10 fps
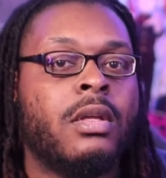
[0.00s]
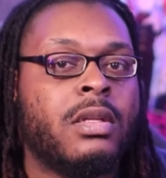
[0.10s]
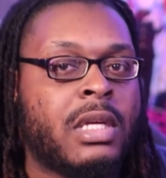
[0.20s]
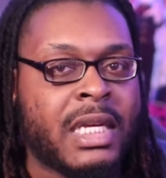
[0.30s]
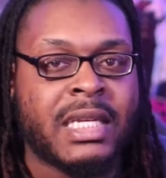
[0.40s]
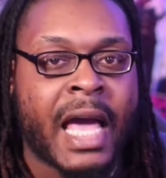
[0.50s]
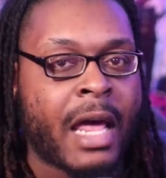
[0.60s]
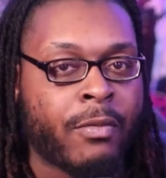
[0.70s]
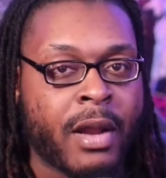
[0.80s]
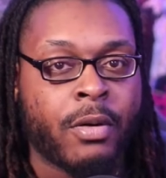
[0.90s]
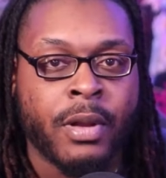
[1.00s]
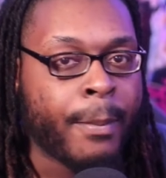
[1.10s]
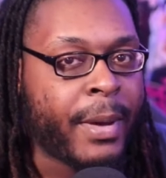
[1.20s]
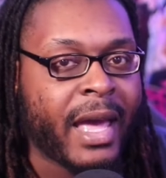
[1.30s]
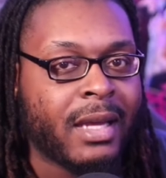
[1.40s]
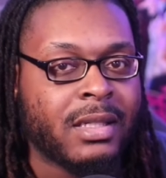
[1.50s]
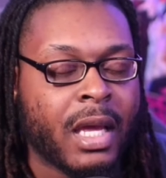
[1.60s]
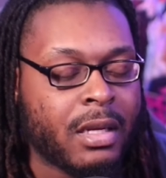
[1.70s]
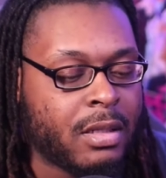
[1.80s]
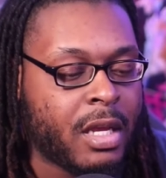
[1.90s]
he died right on impact,
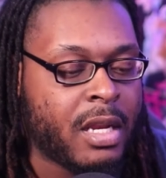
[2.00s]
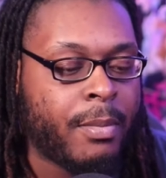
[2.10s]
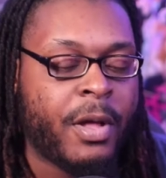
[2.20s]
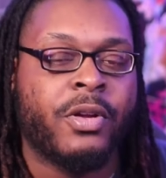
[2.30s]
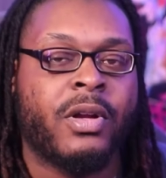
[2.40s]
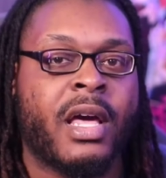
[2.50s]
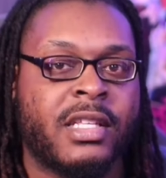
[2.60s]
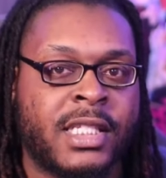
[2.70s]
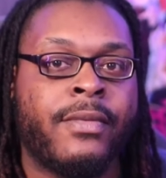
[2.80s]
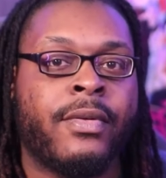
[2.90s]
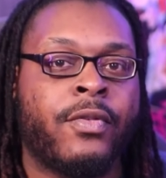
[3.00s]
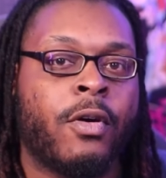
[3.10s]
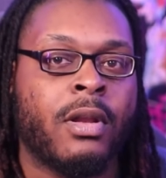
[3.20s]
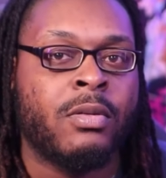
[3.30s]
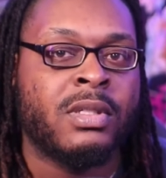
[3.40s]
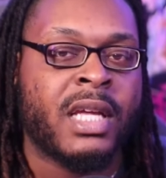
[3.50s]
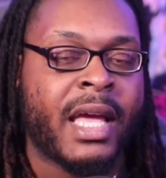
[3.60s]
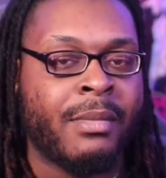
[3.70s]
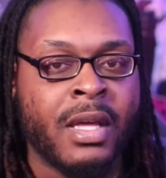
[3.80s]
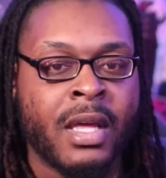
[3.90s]
and and the mother kind of suffered for a long
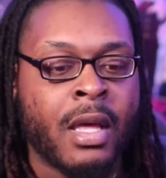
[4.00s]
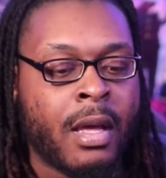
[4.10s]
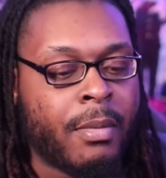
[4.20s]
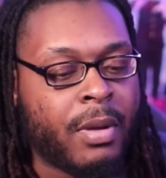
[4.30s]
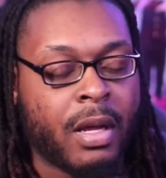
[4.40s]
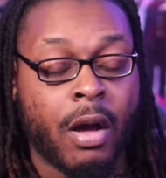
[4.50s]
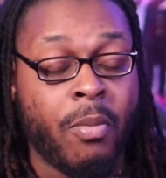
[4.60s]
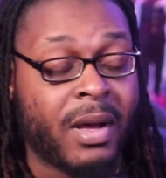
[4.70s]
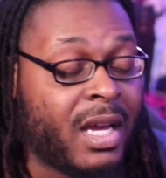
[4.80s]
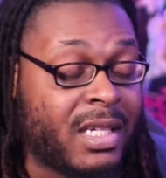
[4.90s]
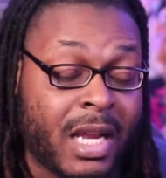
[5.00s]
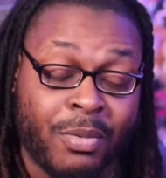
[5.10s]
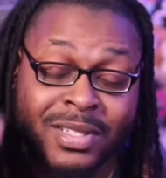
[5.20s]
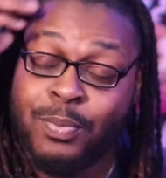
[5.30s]
time oh my gosh, that was